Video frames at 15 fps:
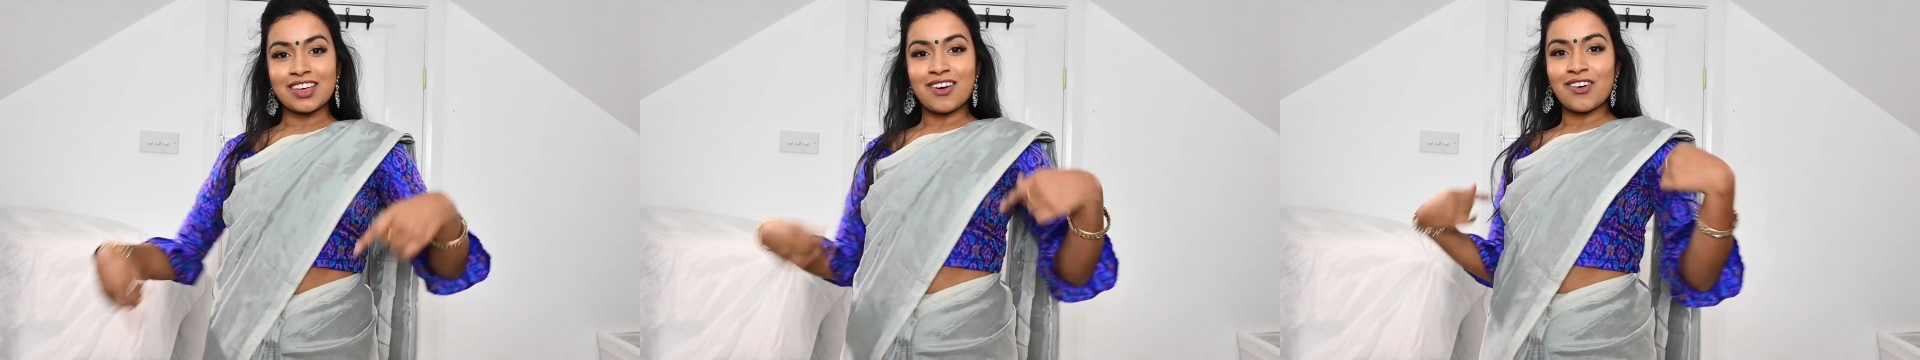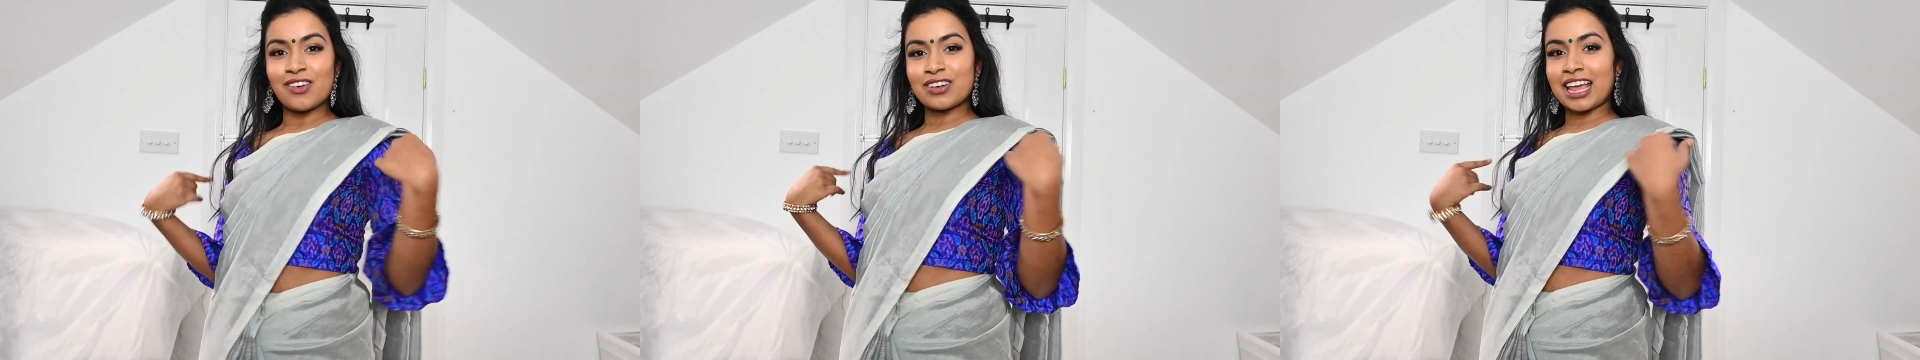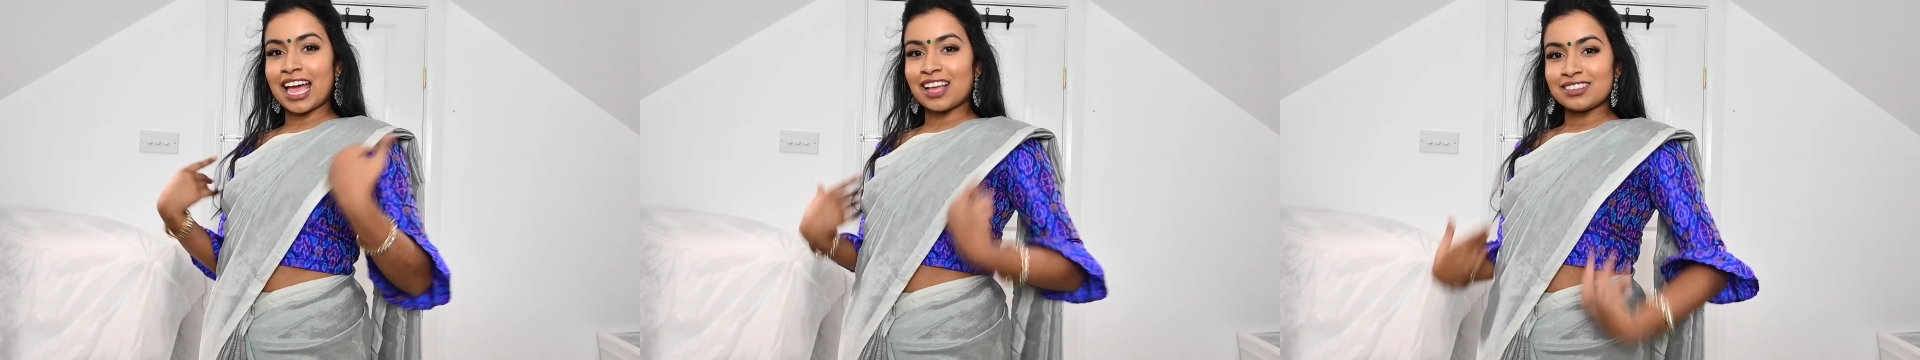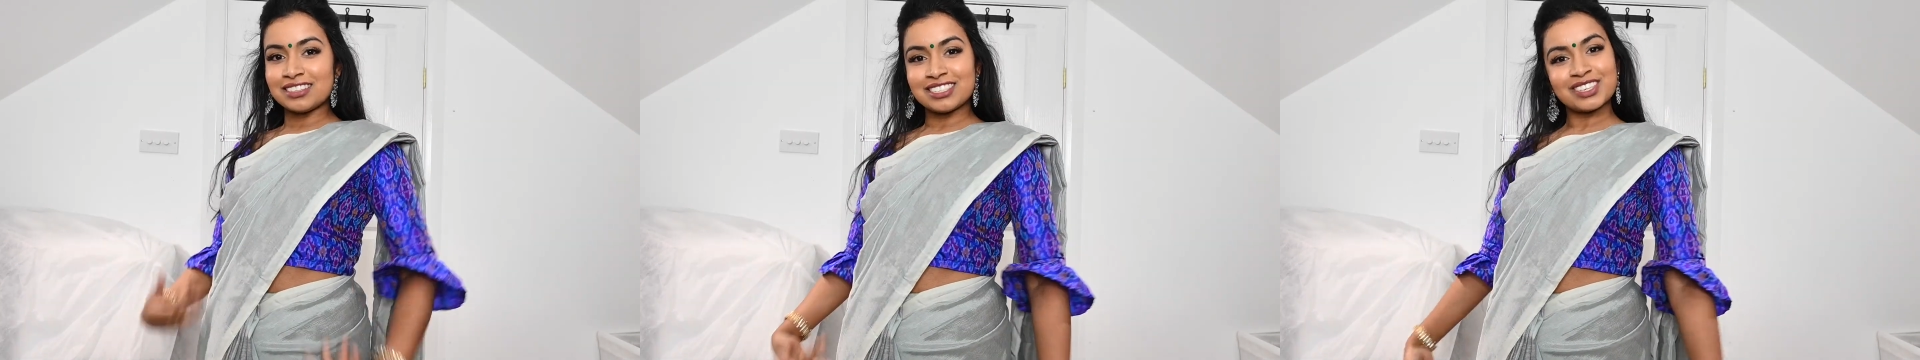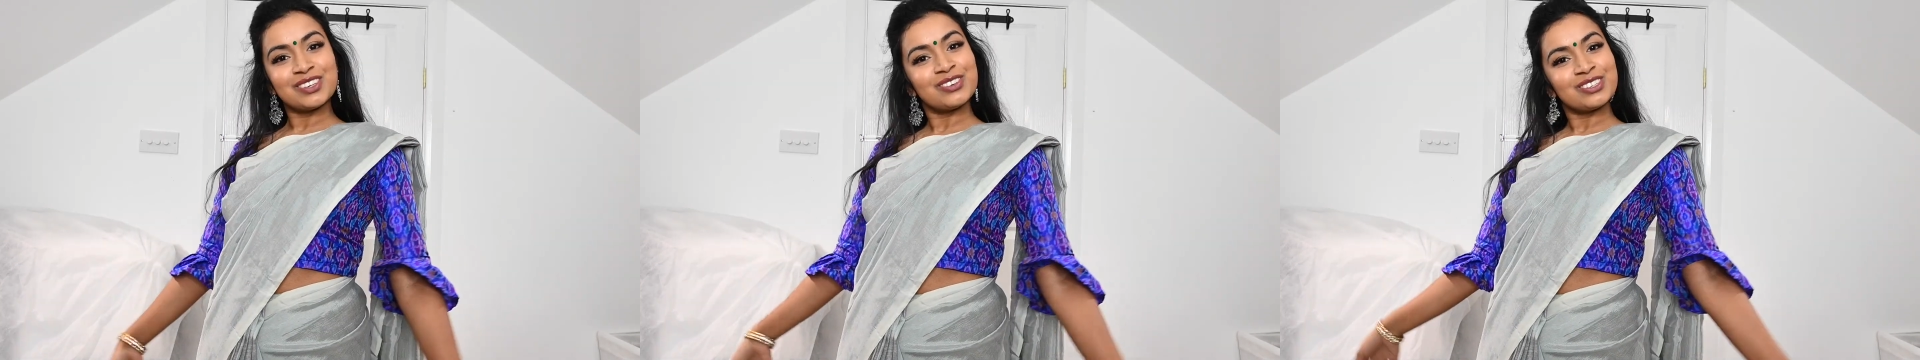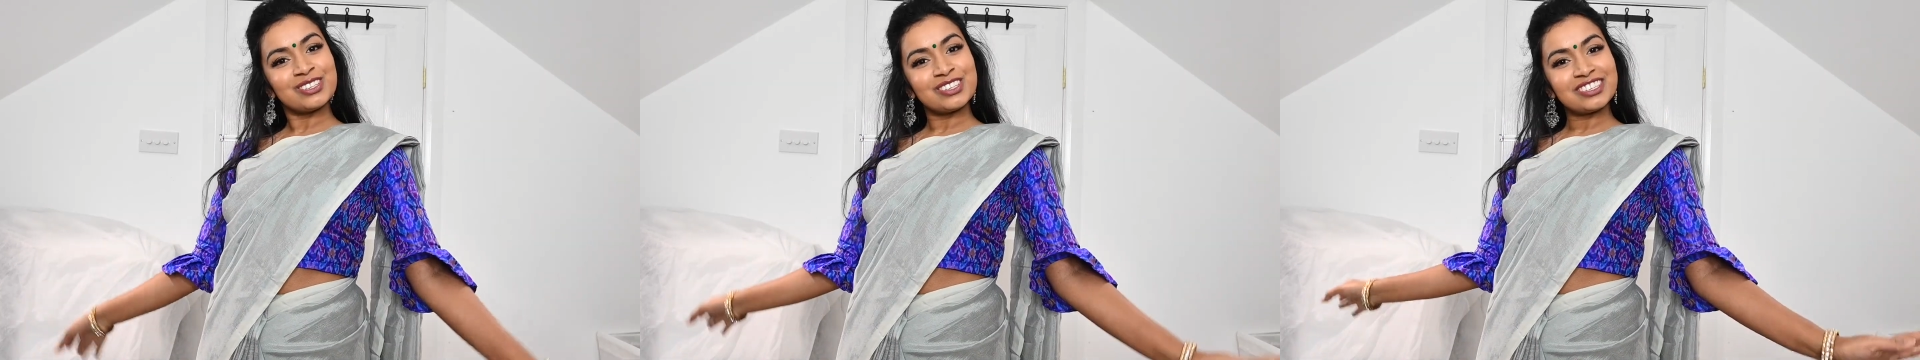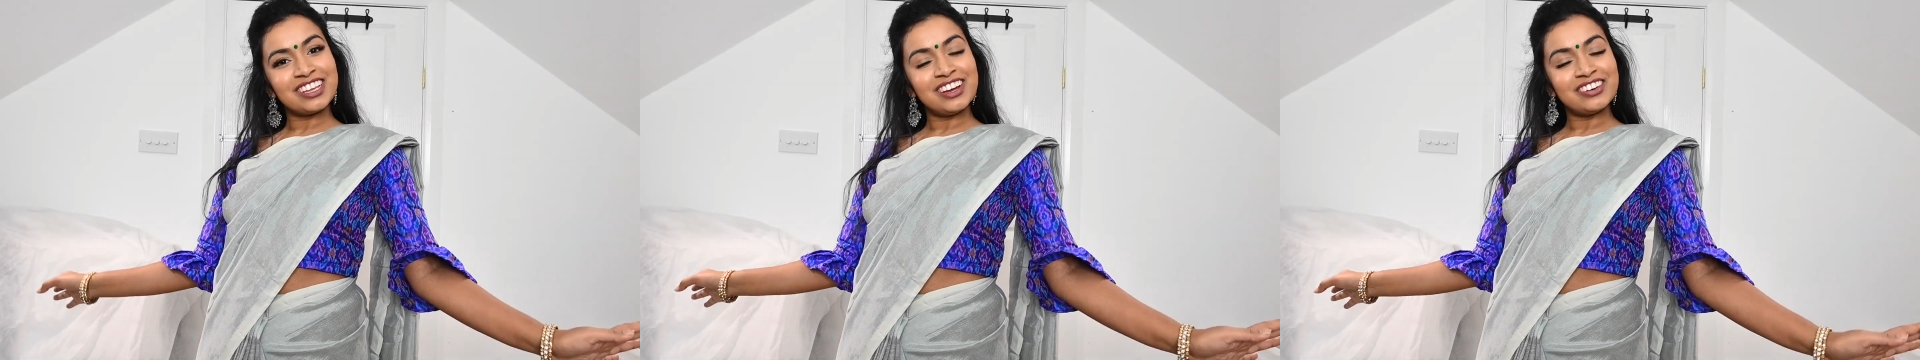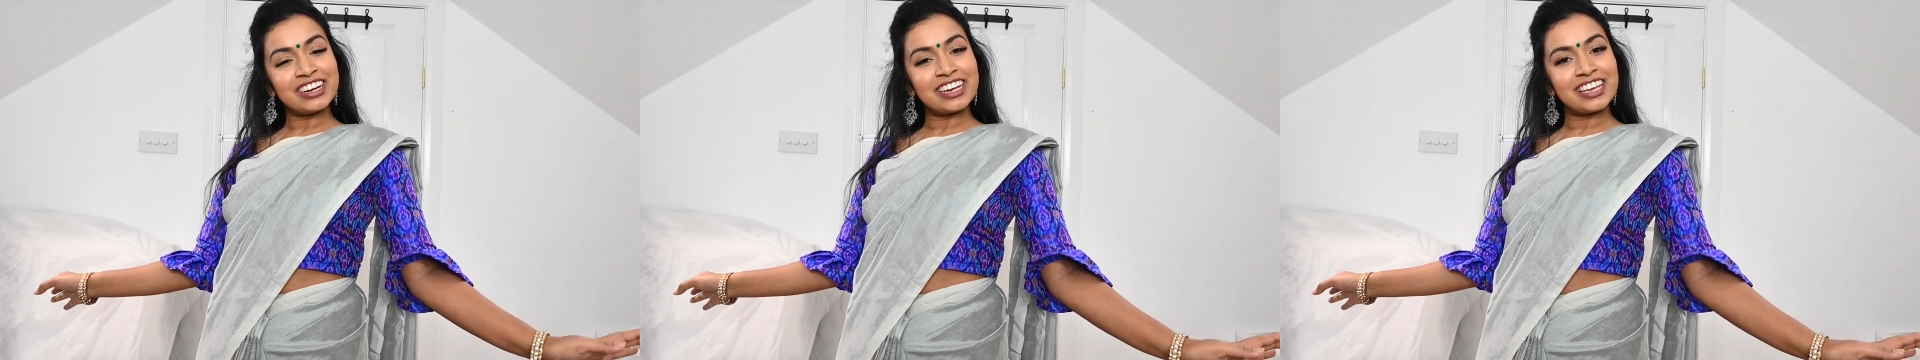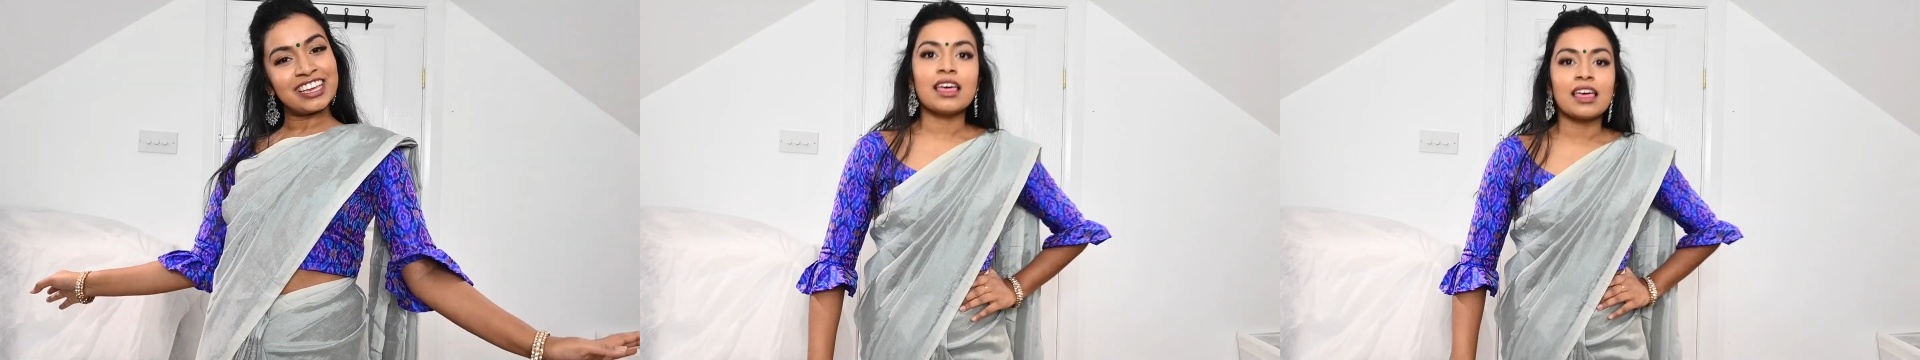on how to secure your saree.